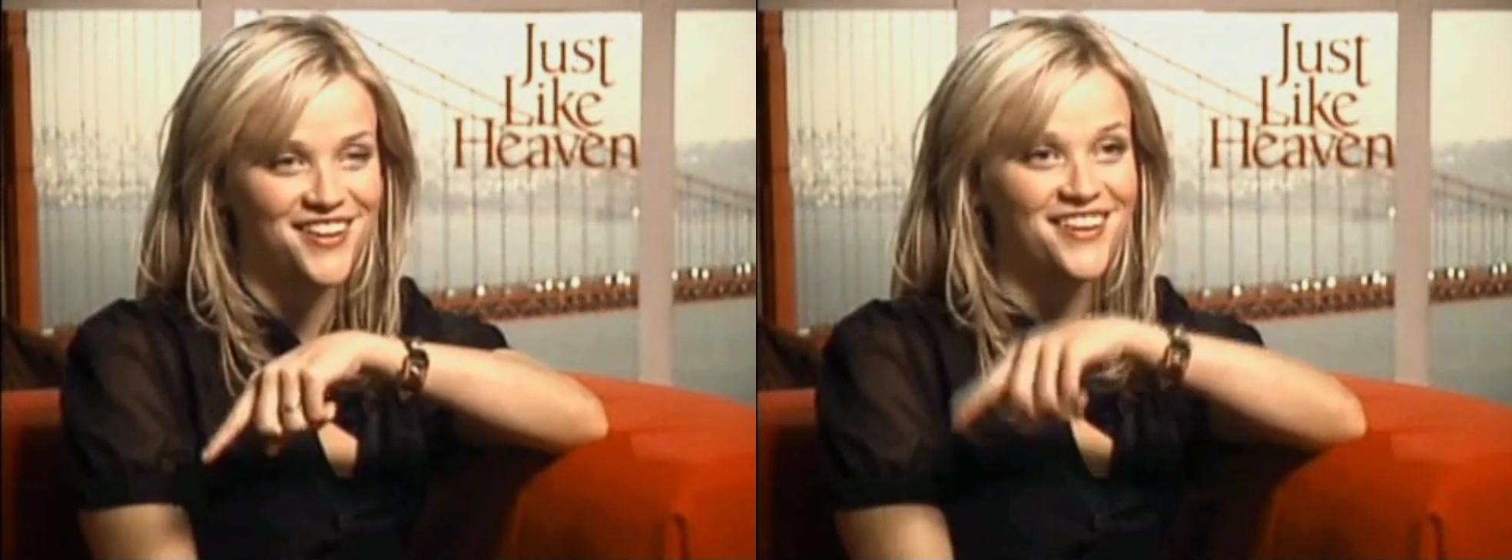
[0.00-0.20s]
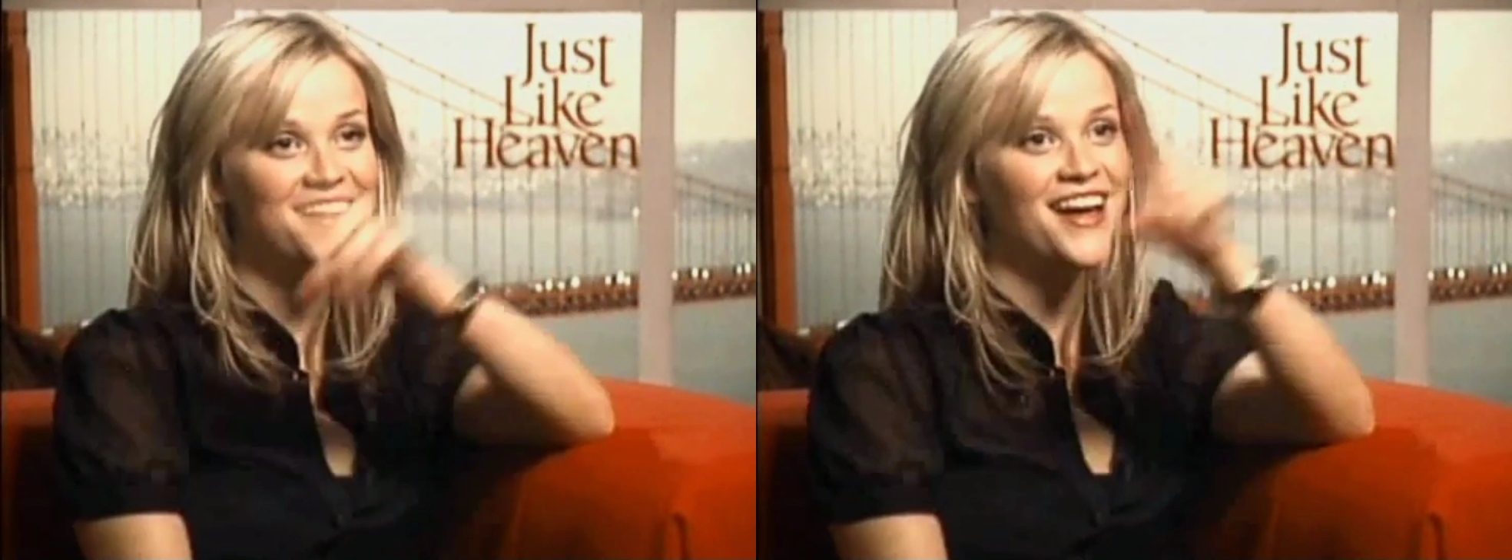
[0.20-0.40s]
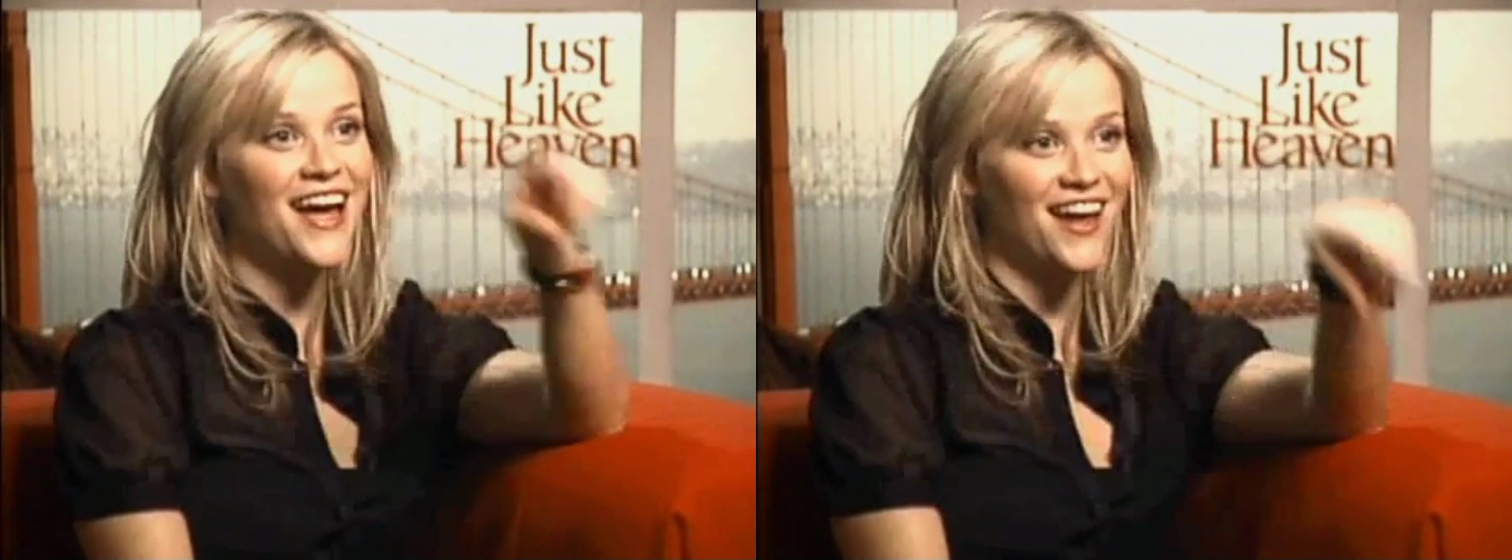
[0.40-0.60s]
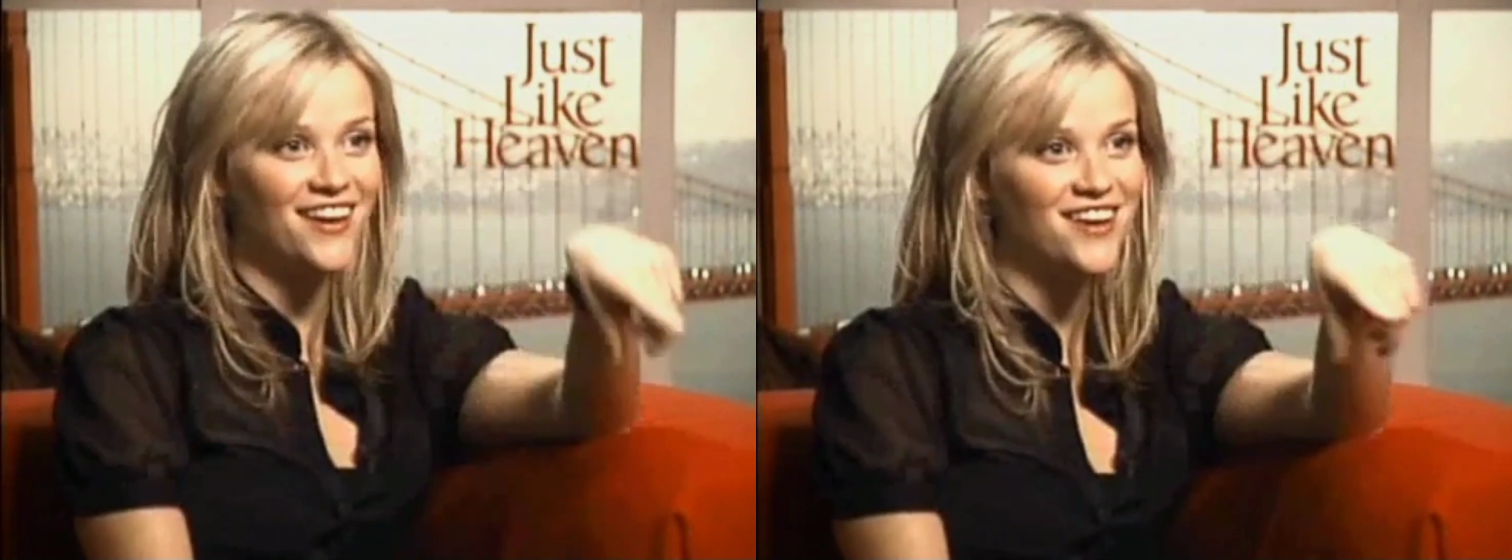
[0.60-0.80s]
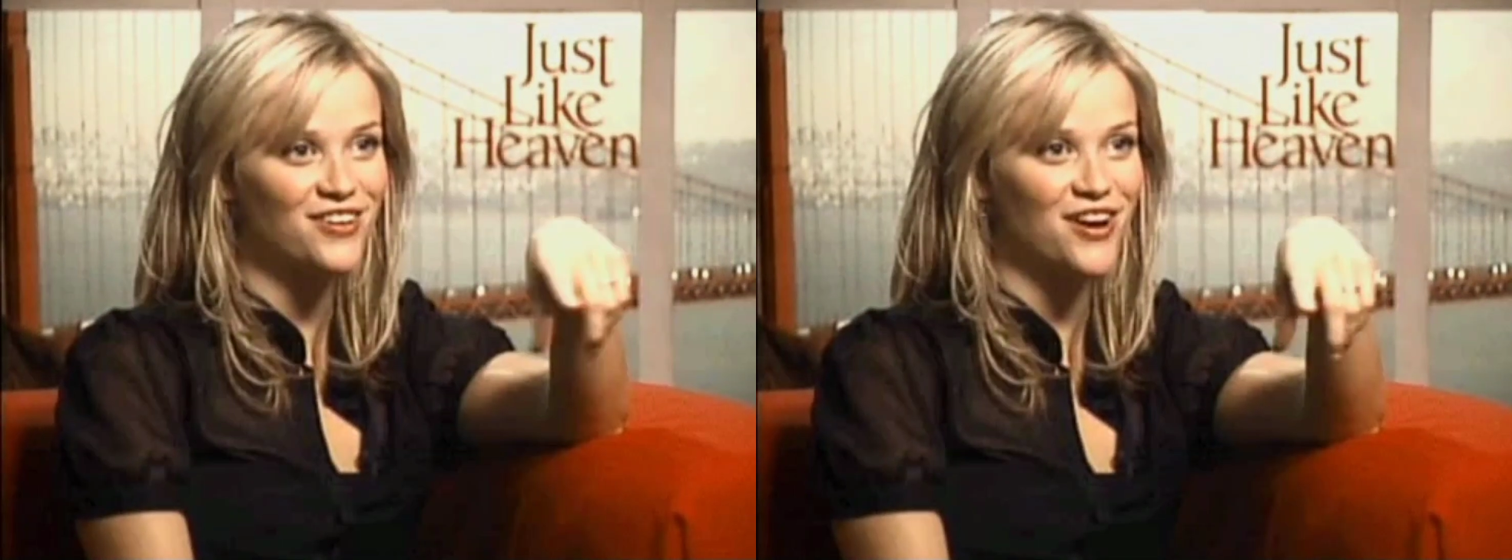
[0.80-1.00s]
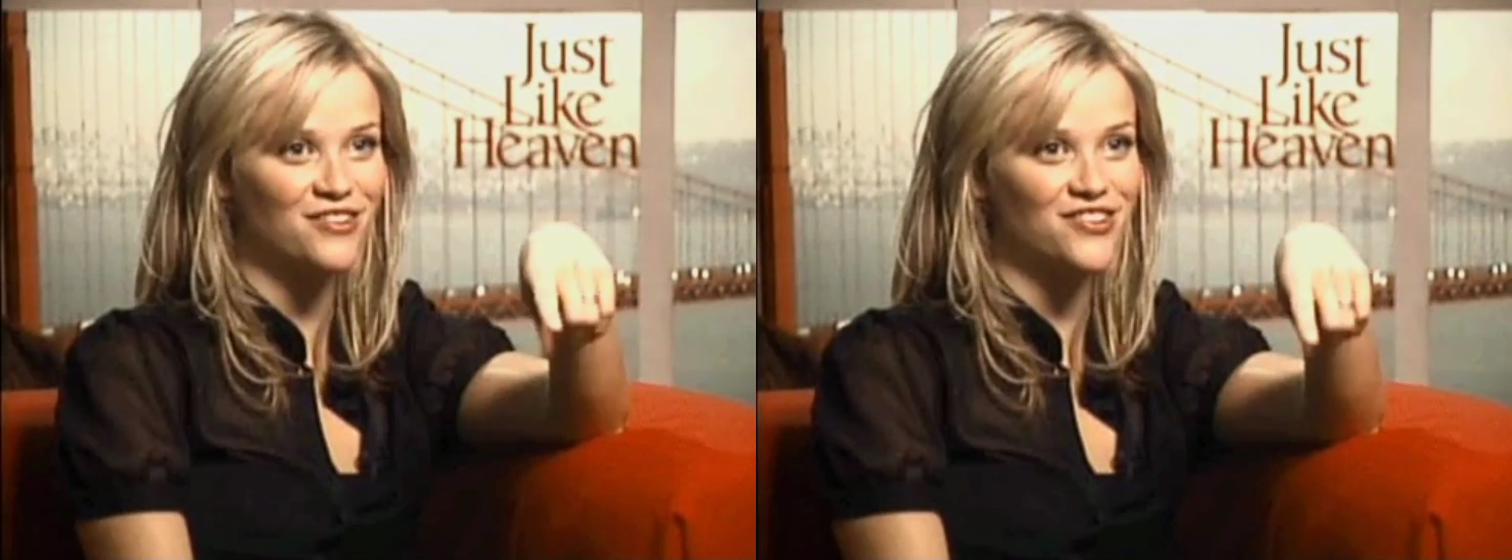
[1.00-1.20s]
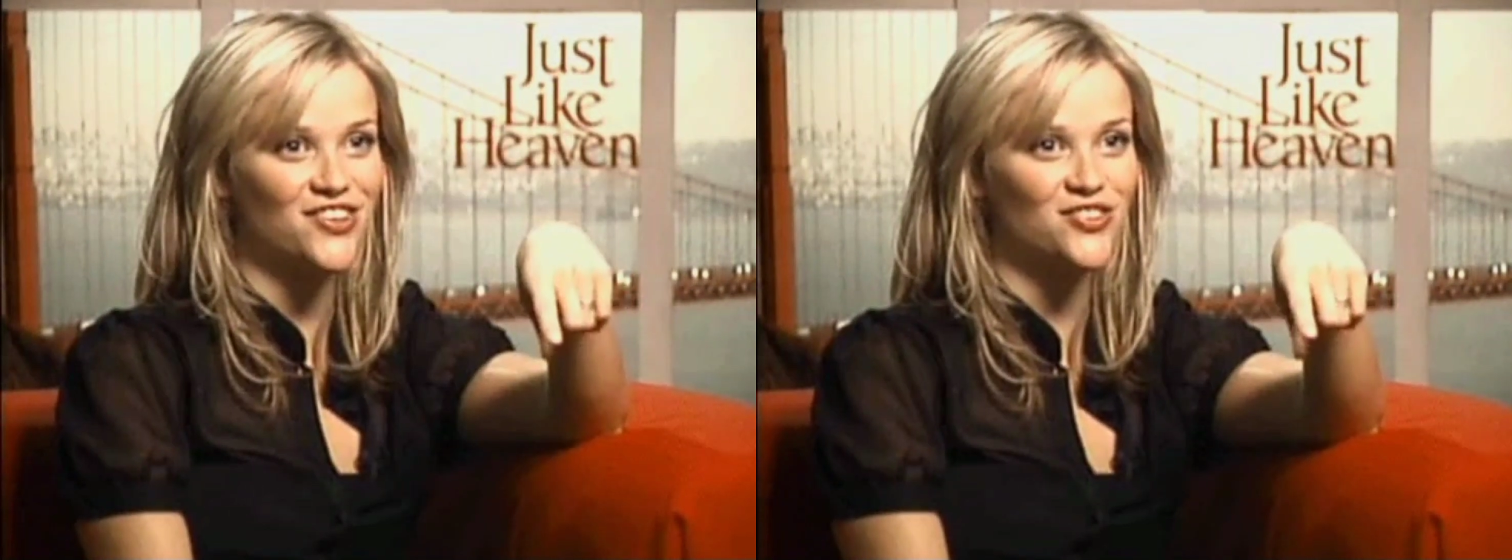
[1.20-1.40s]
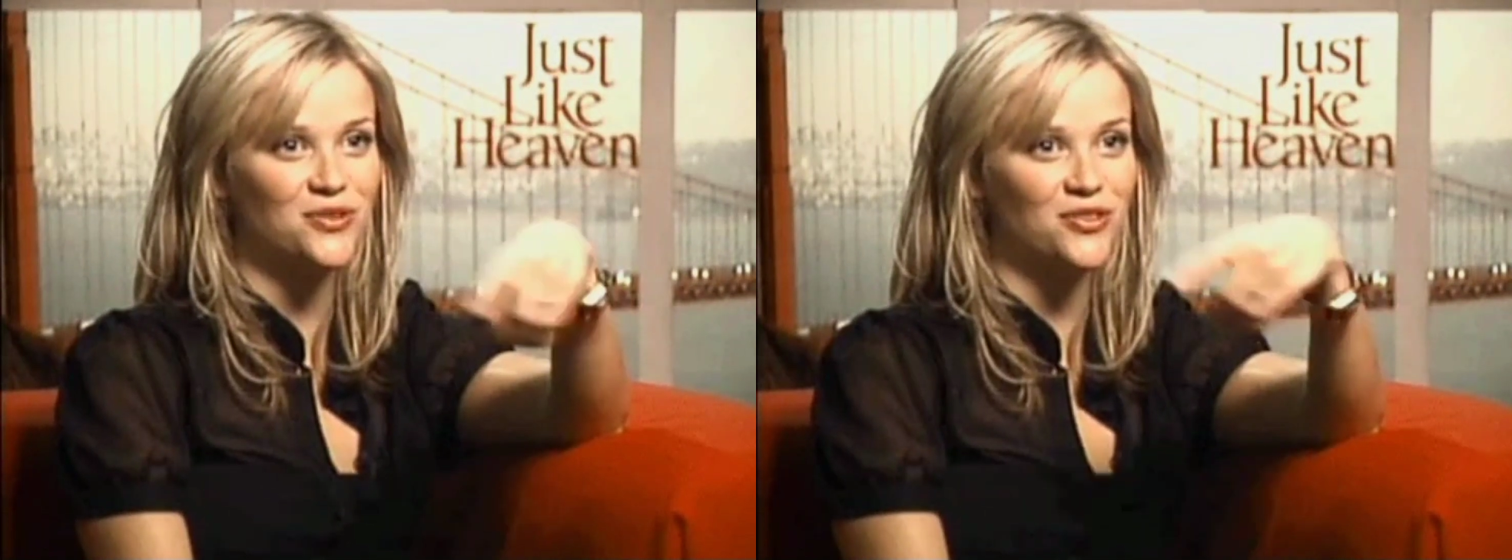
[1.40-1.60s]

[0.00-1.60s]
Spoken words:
and have a conversation